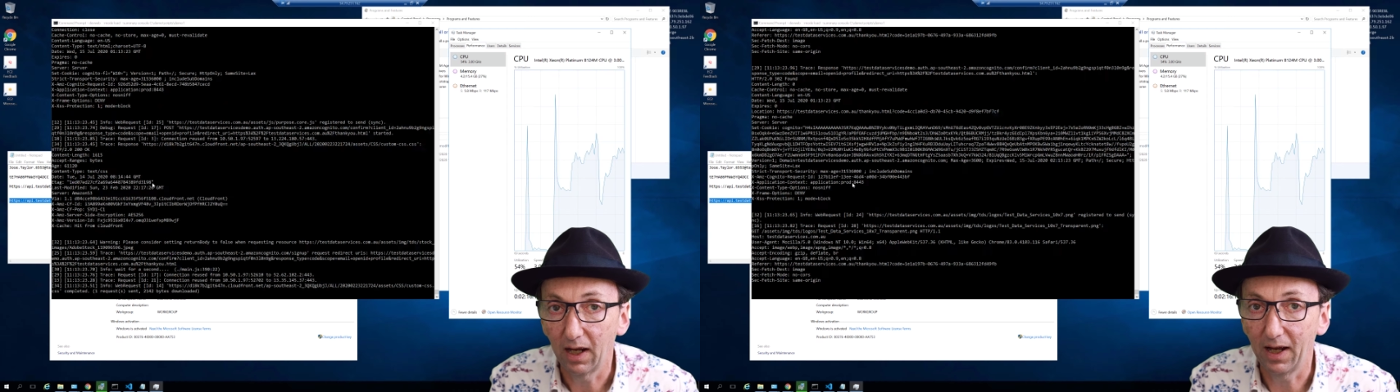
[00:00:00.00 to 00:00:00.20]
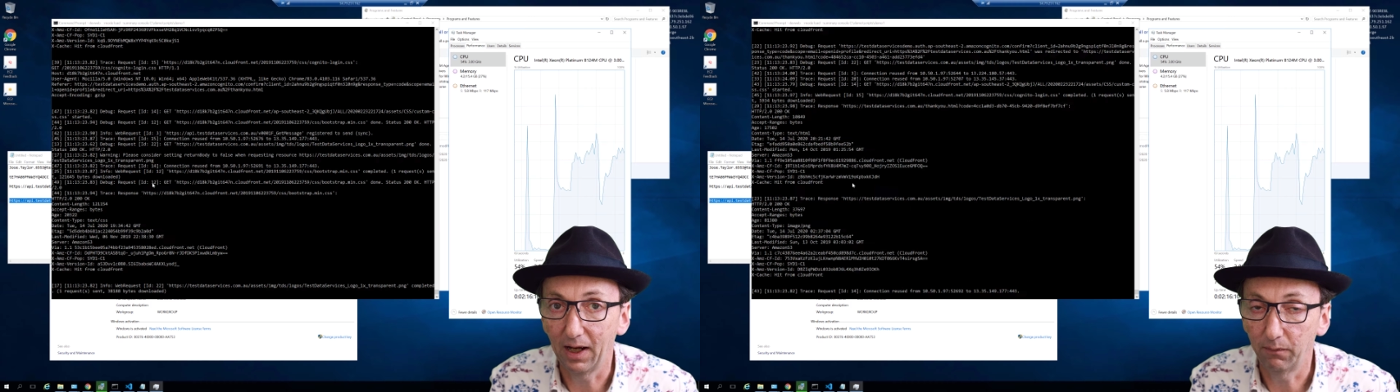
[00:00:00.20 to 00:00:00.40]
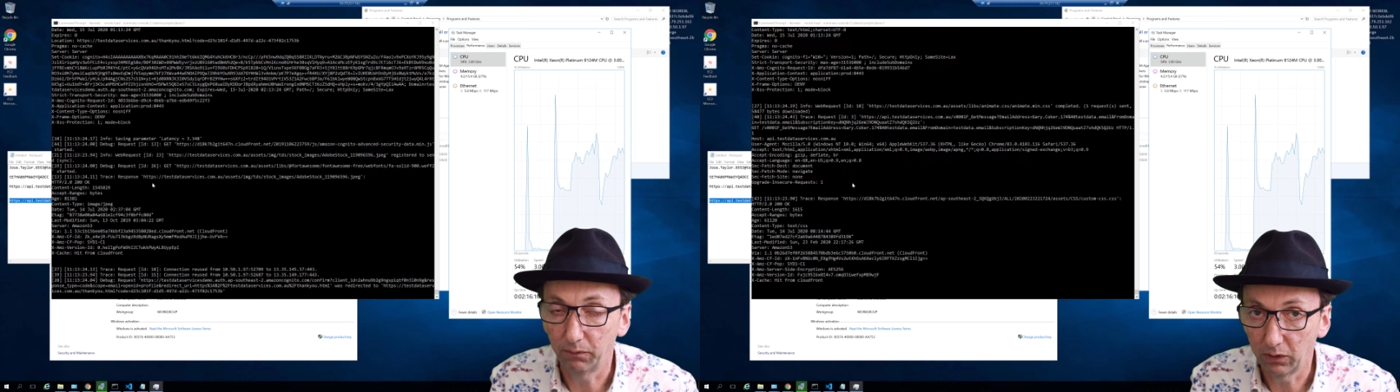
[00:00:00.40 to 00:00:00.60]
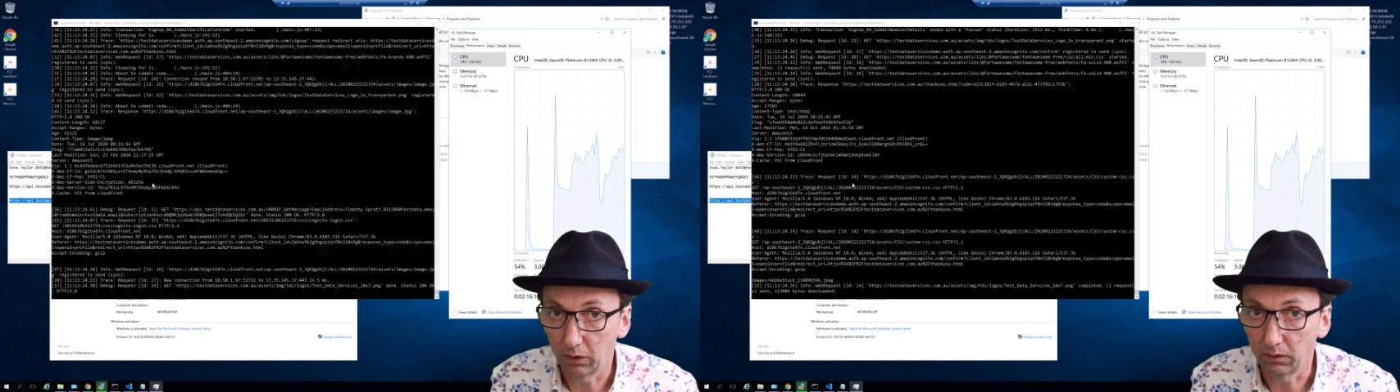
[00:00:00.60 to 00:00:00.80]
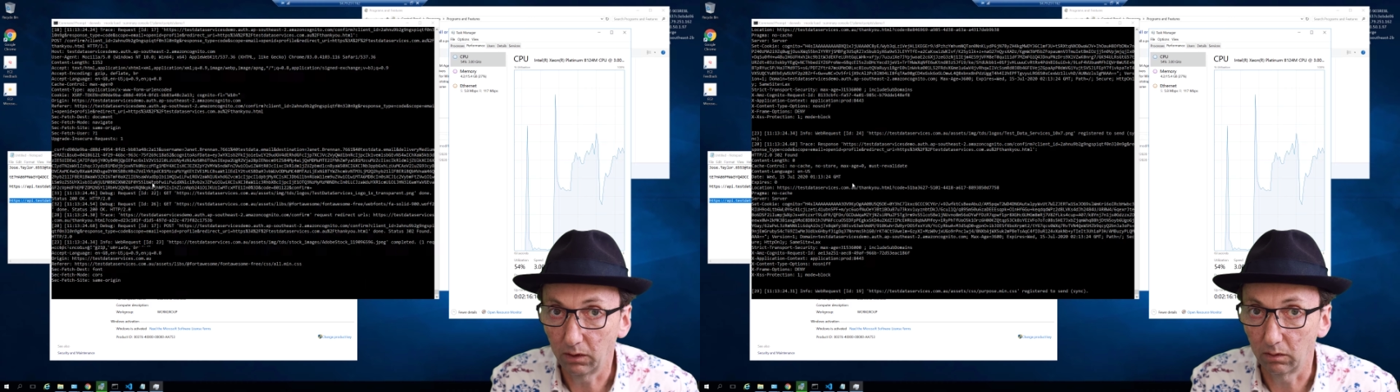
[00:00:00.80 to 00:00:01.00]
and
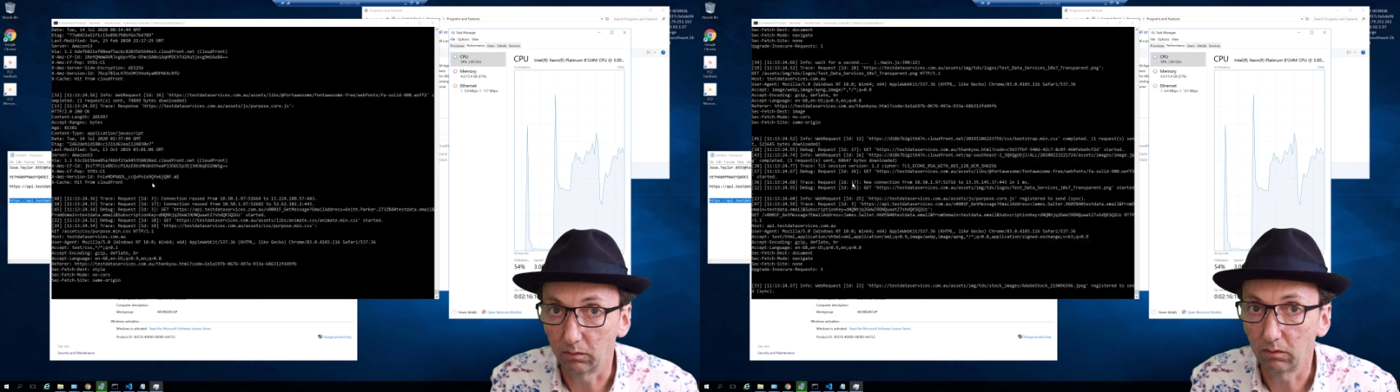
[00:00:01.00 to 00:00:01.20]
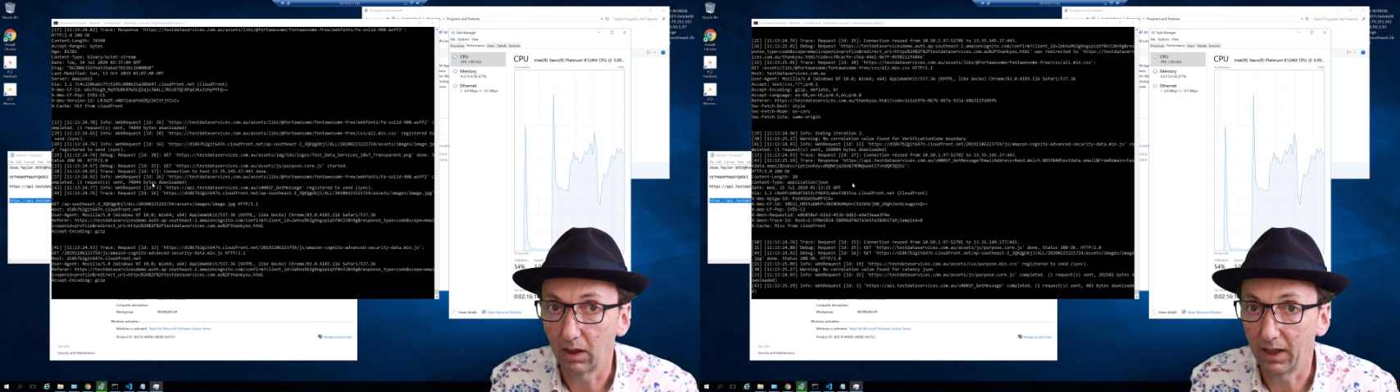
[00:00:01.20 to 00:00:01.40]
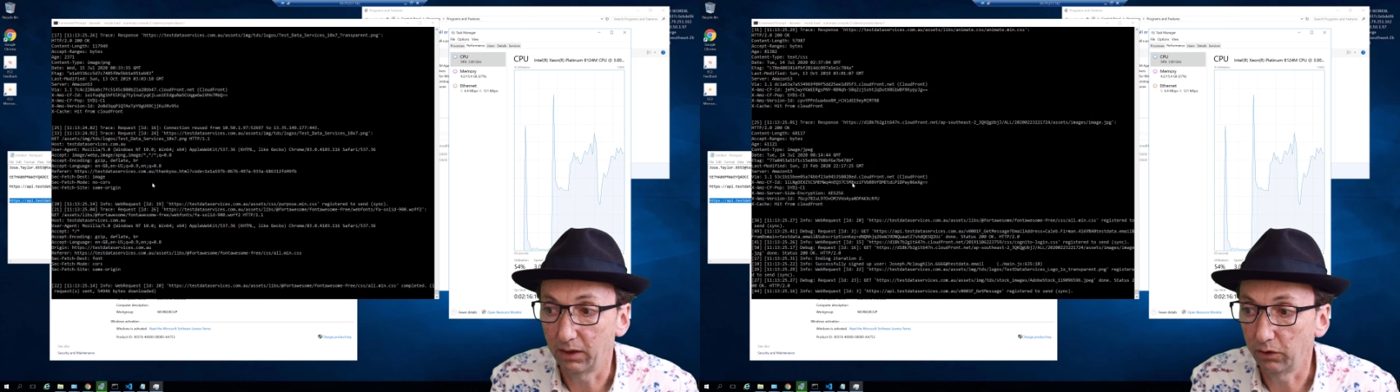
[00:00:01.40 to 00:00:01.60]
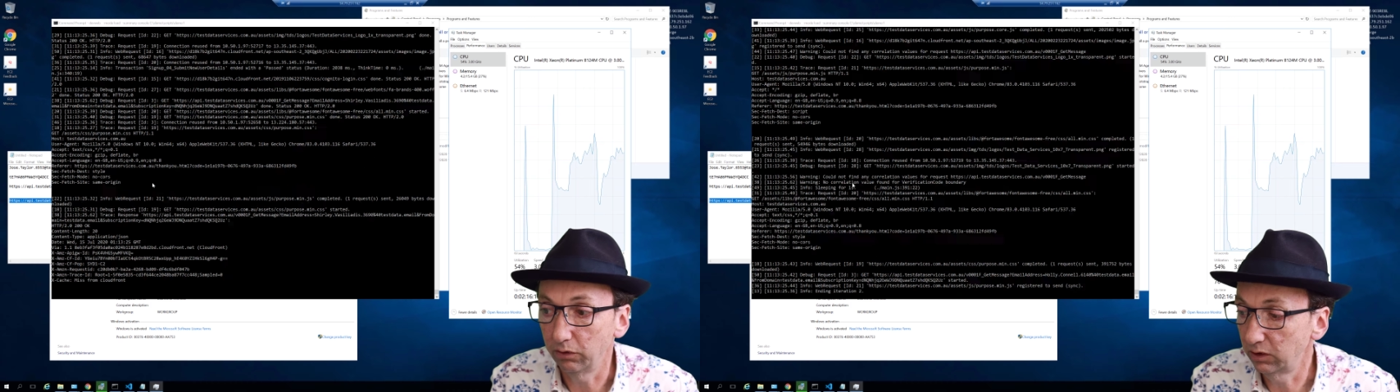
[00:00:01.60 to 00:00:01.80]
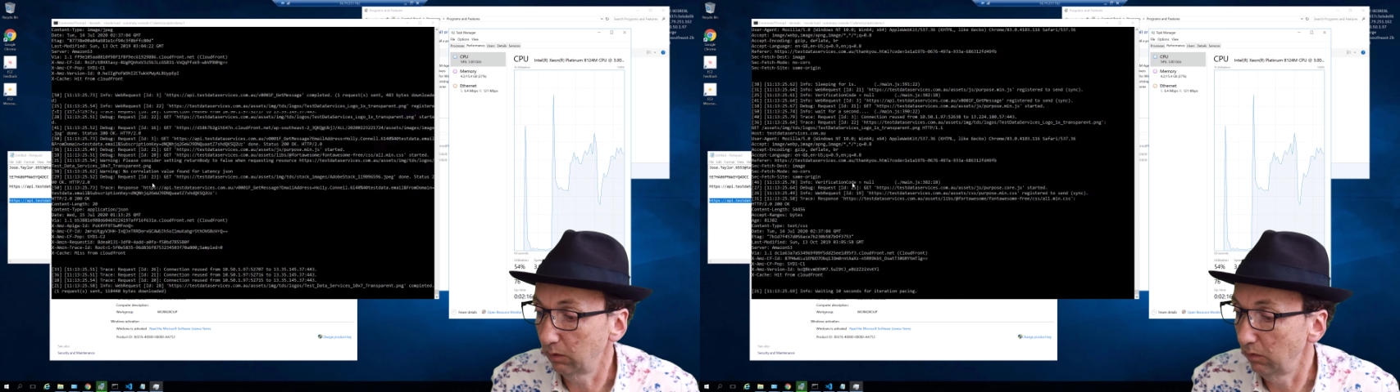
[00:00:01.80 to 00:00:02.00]
plot them and
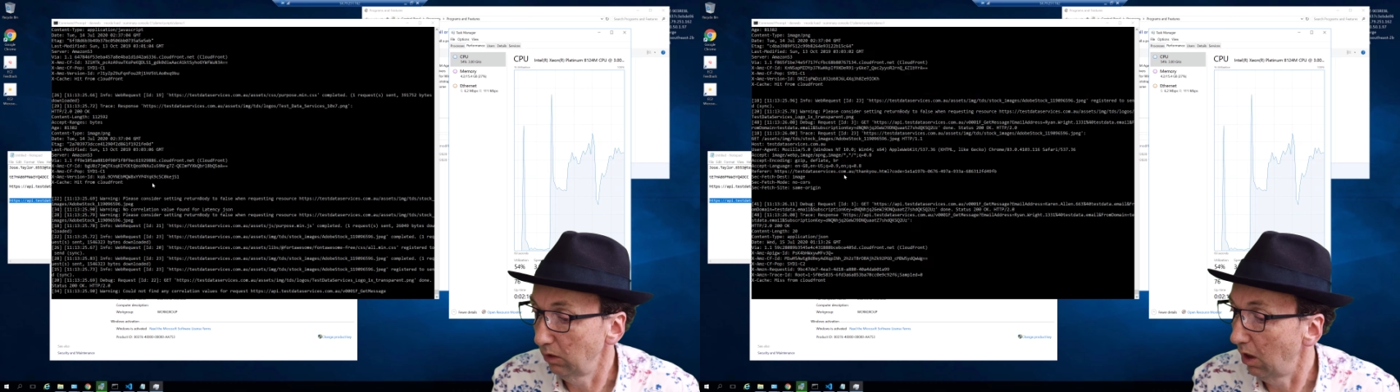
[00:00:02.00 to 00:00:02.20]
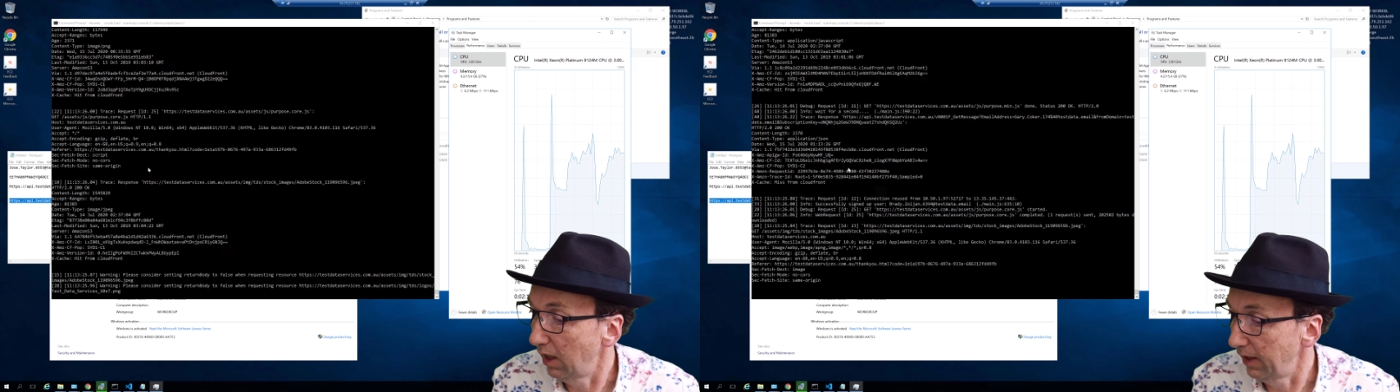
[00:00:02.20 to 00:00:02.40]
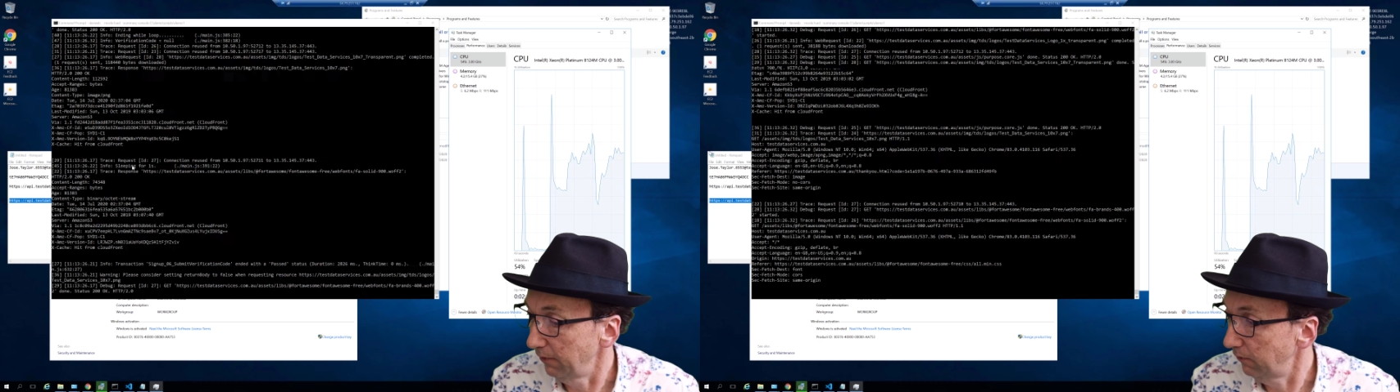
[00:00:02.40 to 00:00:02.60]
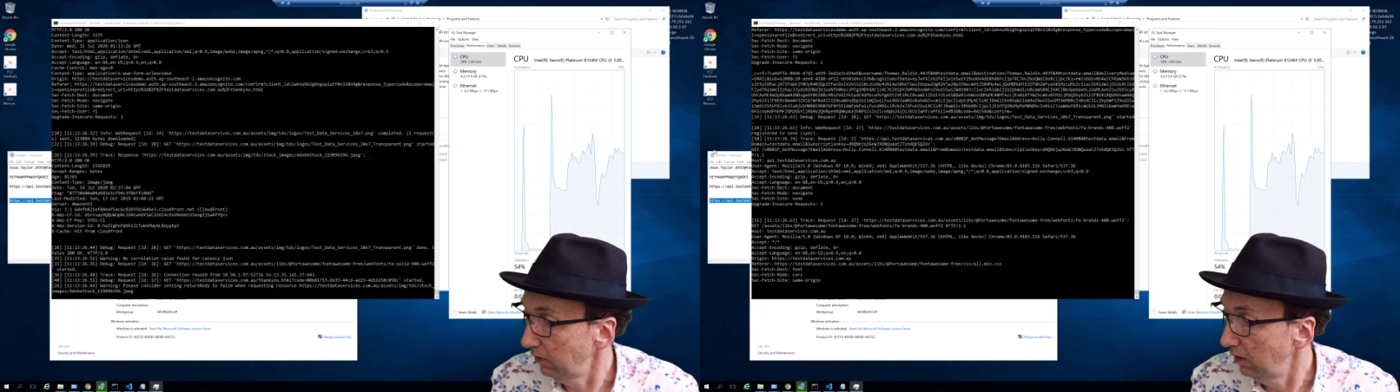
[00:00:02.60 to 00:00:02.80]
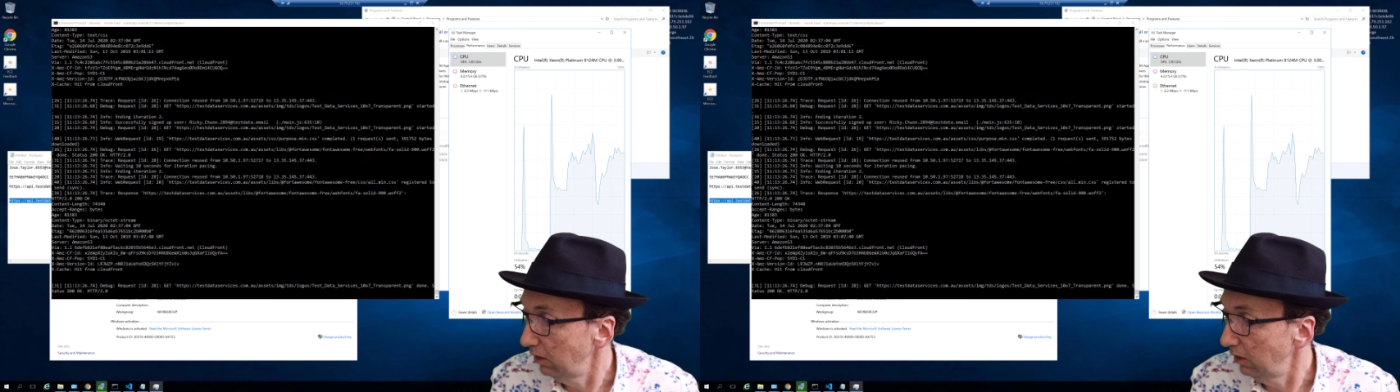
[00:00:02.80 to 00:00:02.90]
use them live.